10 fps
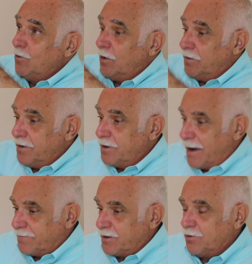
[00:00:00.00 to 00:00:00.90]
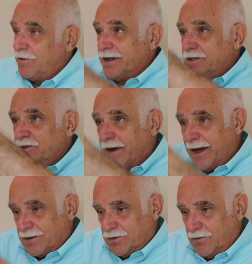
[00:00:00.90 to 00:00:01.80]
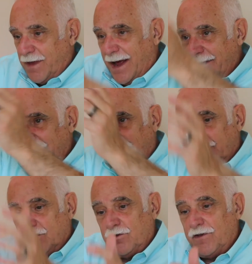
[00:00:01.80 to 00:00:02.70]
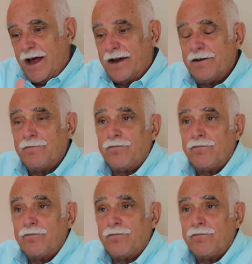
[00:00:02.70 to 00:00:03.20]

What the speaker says: well, you have to do this, you can't do that, you have to do that.